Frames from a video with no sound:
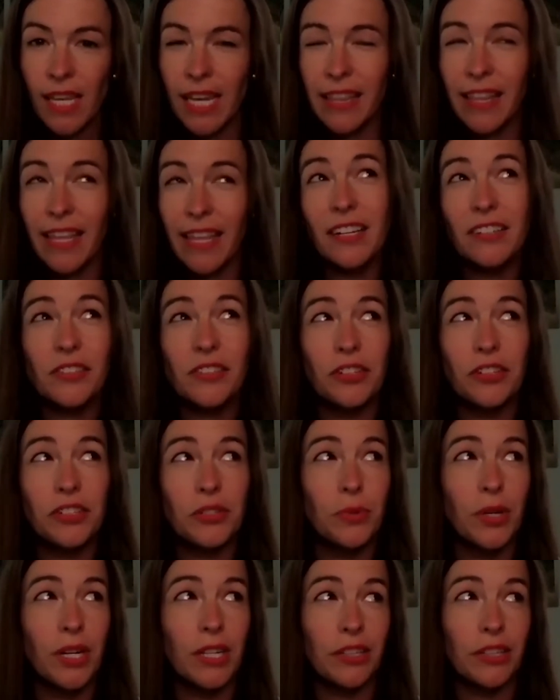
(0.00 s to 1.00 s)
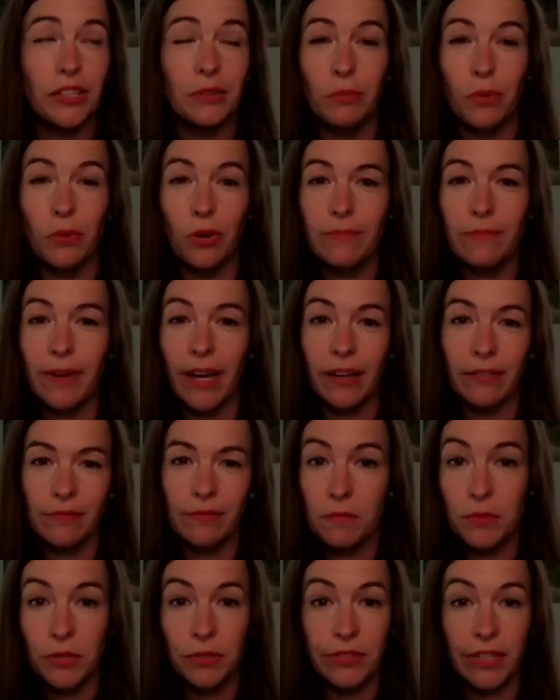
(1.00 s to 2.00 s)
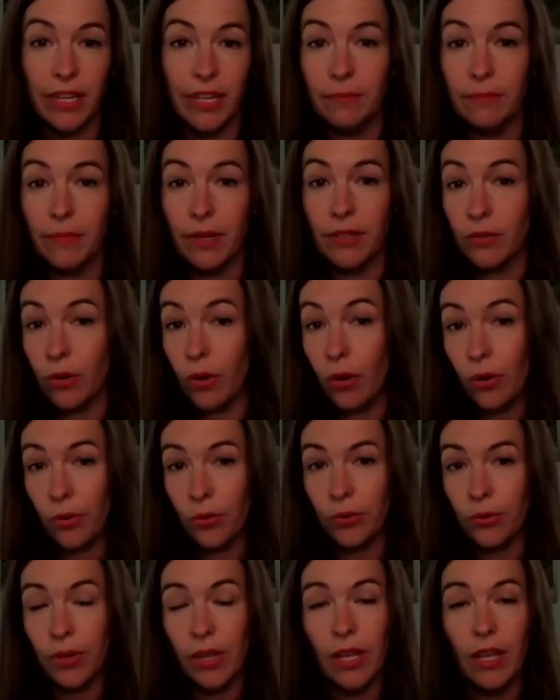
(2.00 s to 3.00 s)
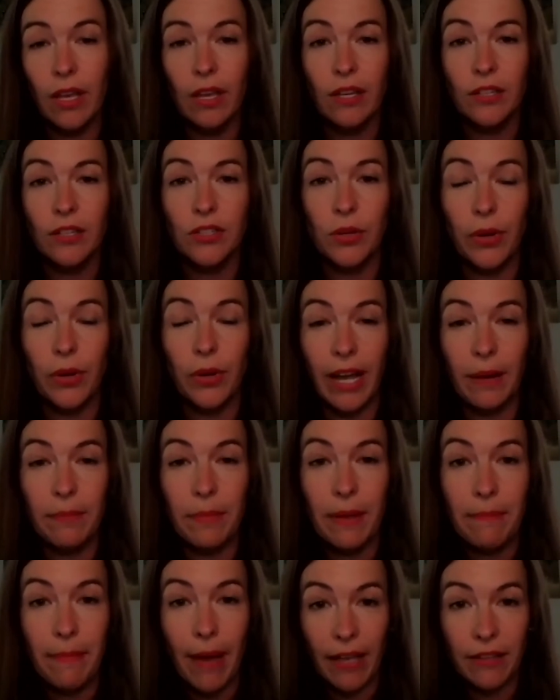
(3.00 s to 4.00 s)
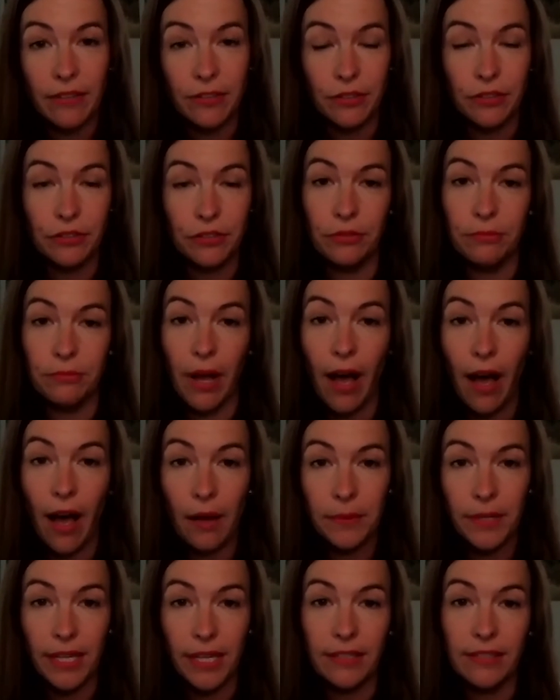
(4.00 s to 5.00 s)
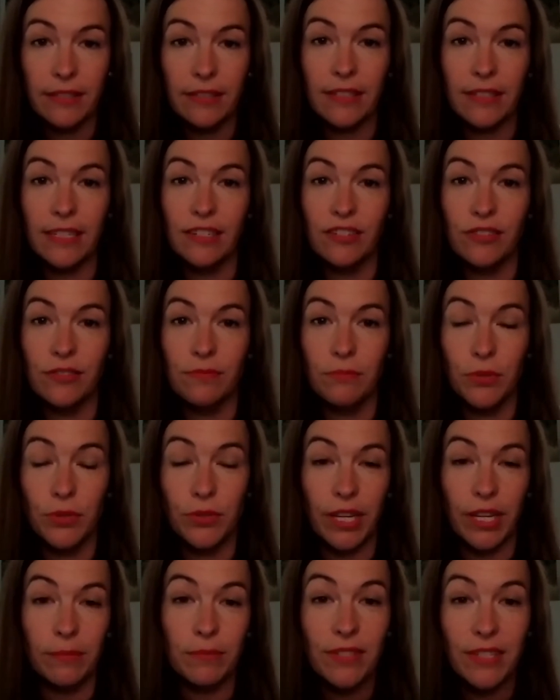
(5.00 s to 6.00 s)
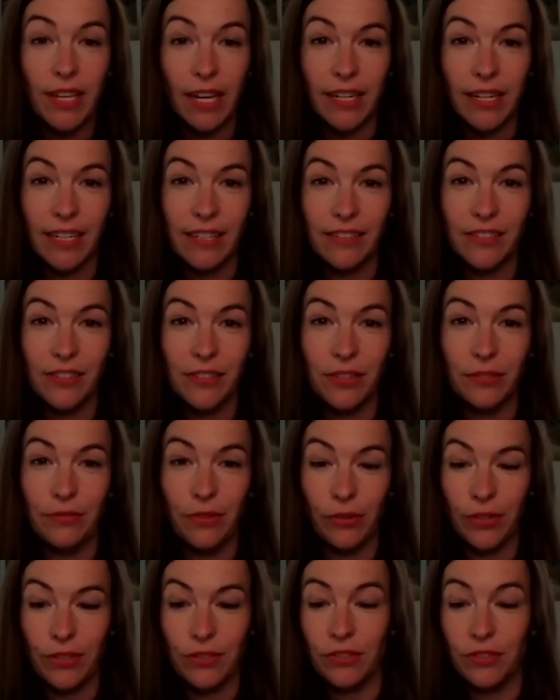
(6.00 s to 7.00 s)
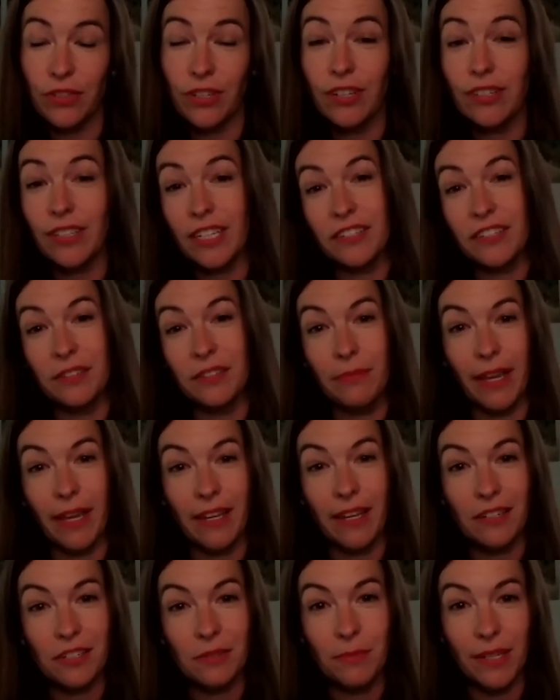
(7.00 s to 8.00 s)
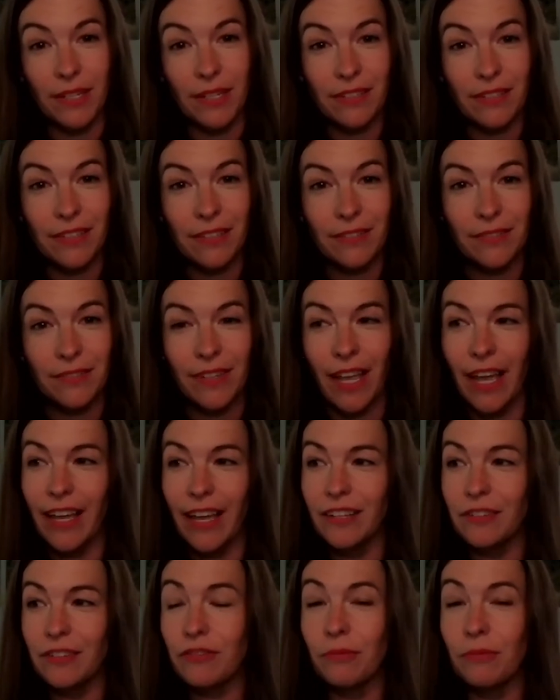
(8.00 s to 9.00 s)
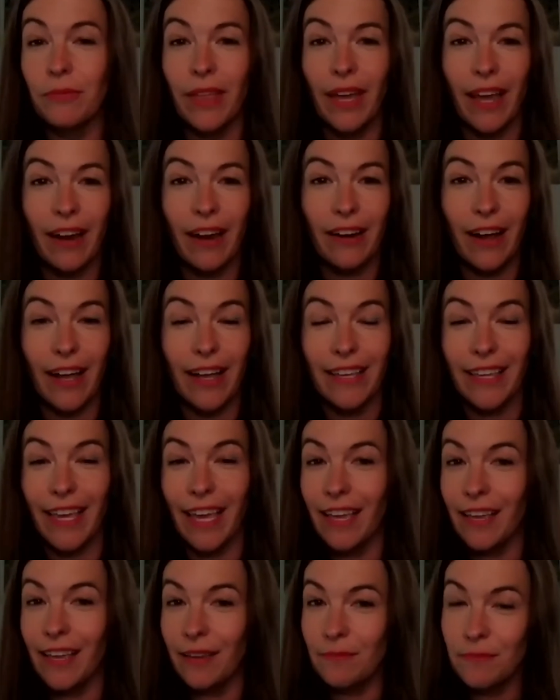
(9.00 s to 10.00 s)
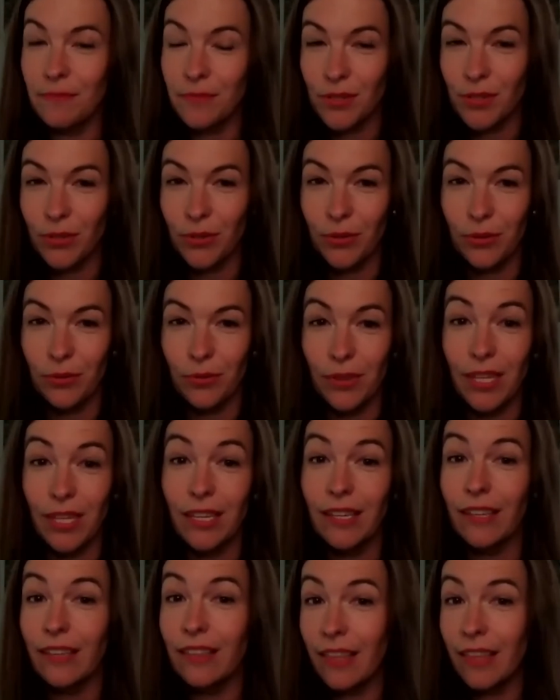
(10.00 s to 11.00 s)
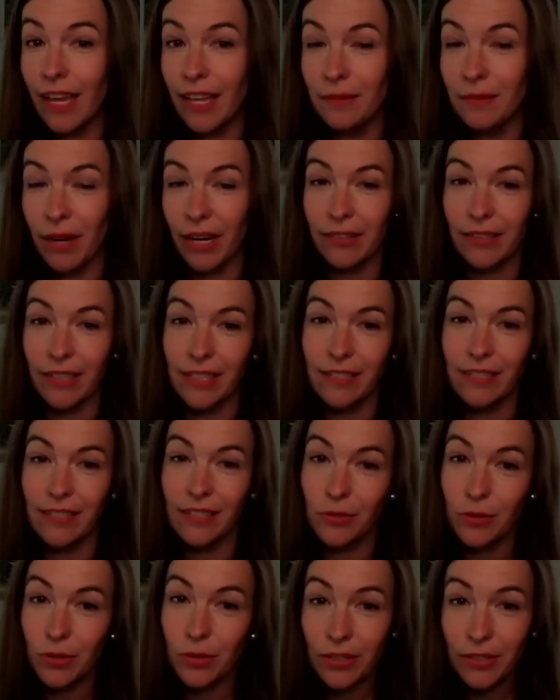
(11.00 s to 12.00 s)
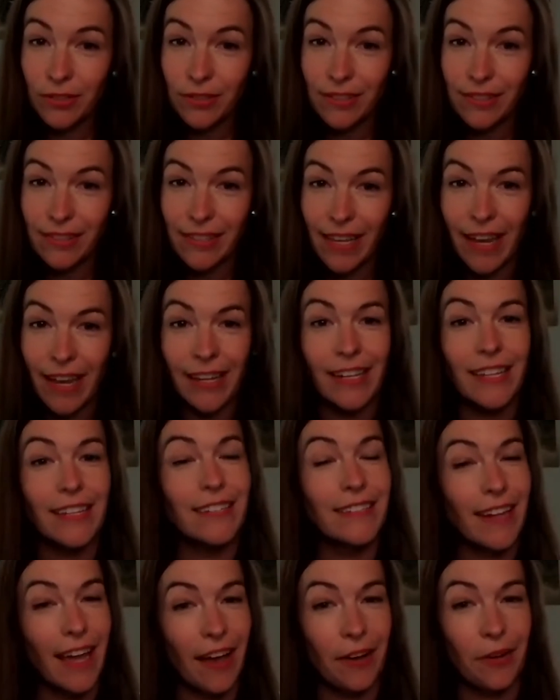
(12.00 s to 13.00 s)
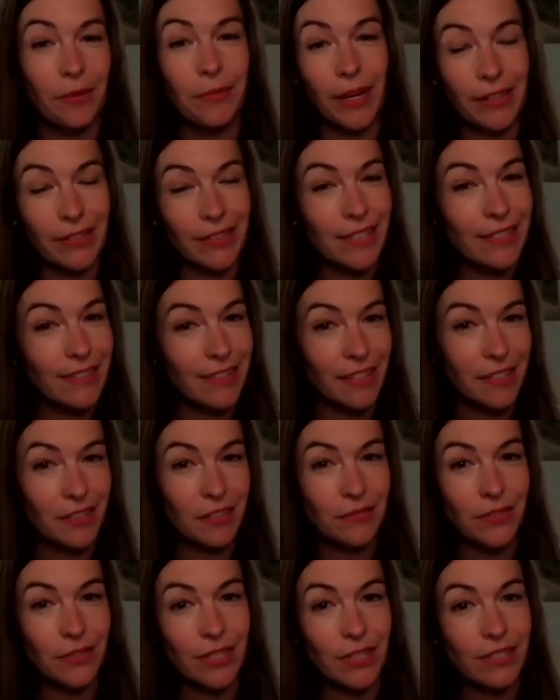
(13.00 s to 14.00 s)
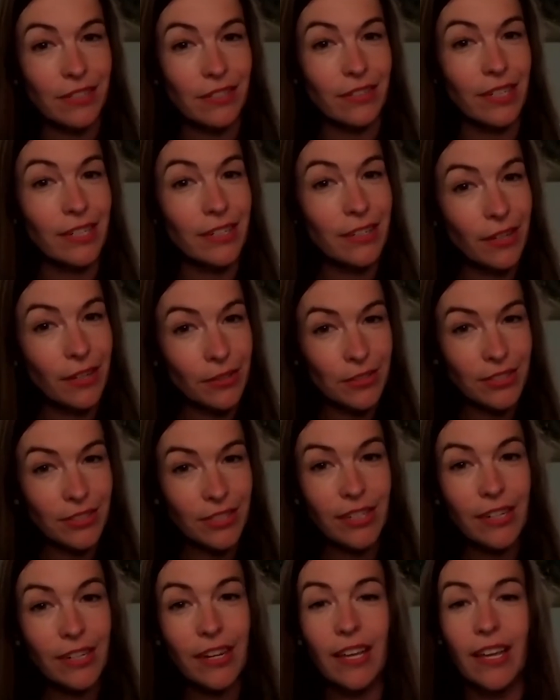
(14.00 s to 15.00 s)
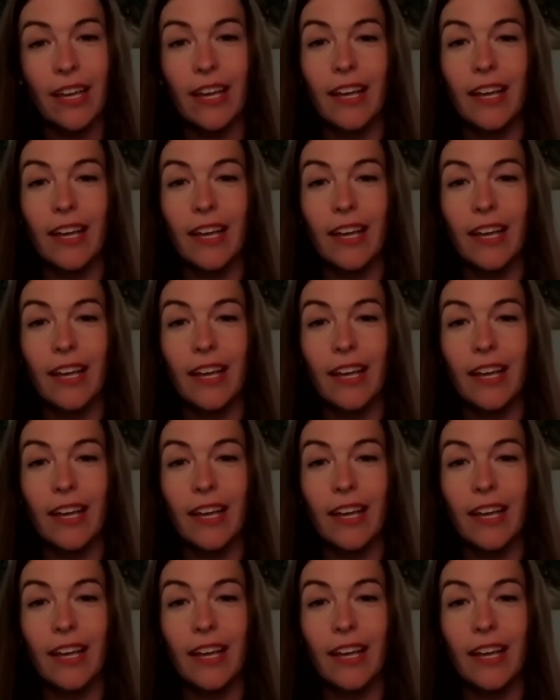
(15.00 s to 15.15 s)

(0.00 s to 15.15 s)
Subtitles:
And then I started to want to learn more about the museum as a whole. So I got my master's from Hopkins in museum studies to focus on collection management. And from there, I came to the then Maryland Historical Society, now Maryland Center for History and Culture.